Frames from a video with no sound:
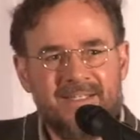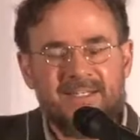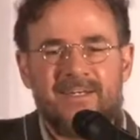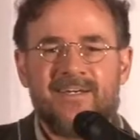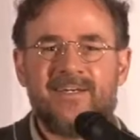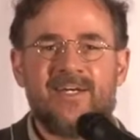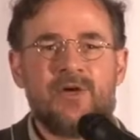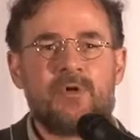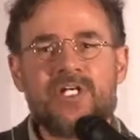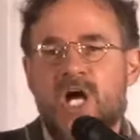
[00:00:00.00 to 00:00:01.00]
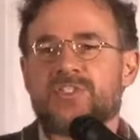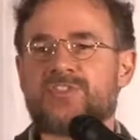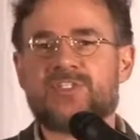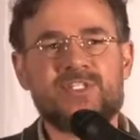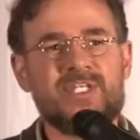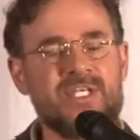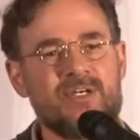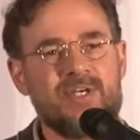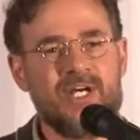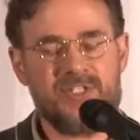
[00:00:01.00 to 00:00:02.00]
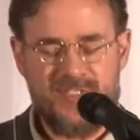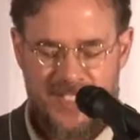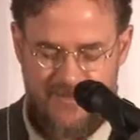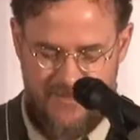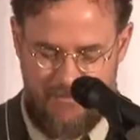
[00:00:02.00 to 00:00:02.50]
And we're constantly carrying our stuff.